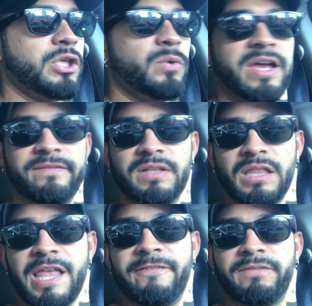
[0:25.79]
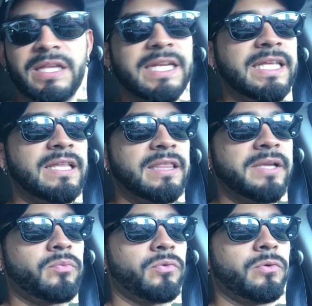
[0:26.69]
You have the left-leaning
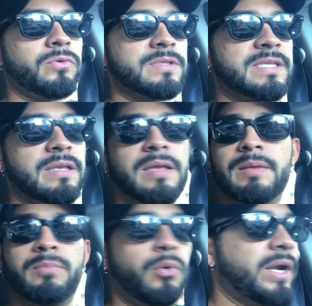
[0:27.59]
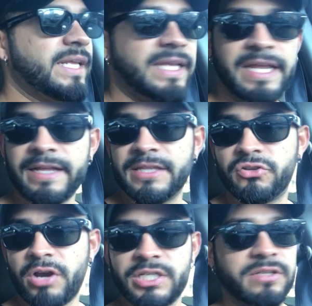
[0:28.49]
liberals pointing in the
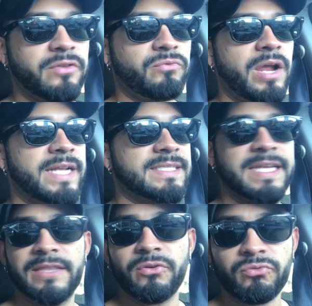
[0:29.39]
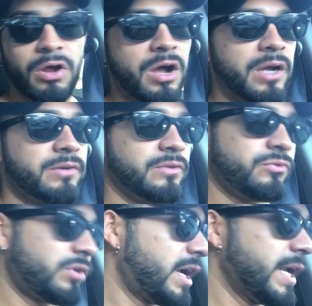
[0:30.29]
direction of the right, saying they're wrong,
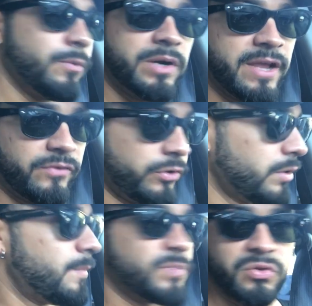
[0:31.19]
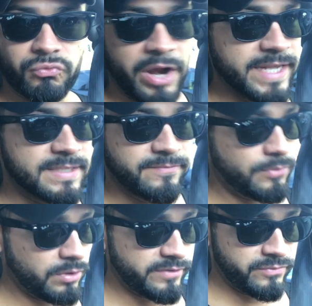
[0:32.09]
they're right, whatever. The right's
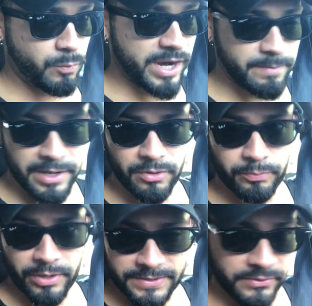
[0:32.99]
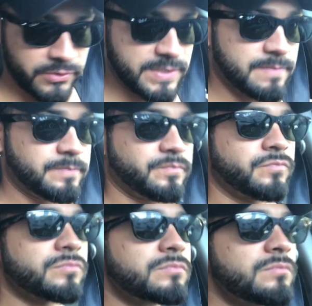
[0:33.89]
full of white male oppressors,
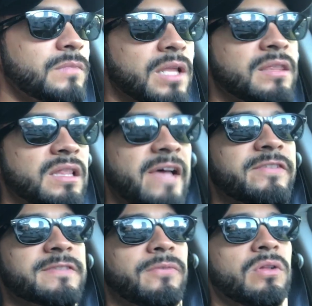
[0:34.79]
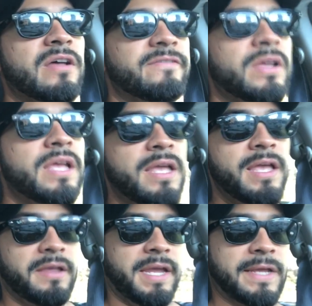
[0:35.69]
and the left is full of
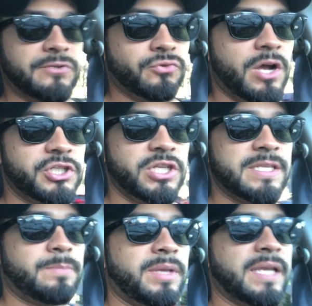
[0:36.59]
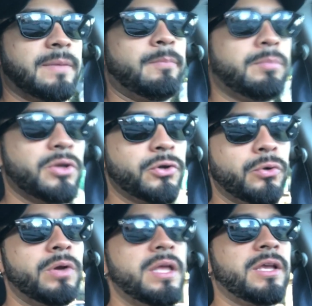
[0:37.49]
androgynous, pink,
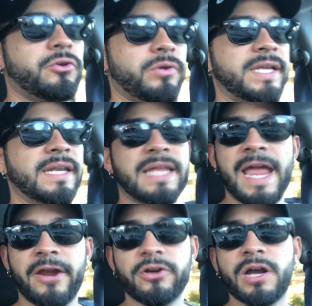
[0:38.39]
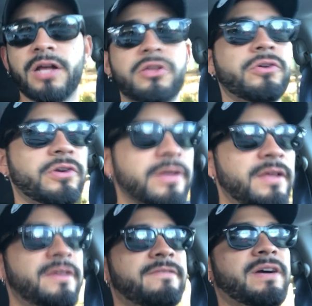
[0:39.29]
blue, green, hair-colored
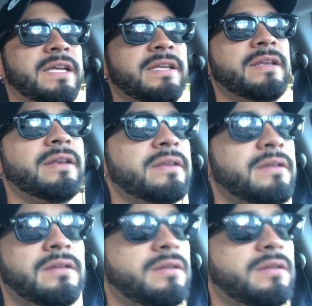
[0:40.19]
fucking...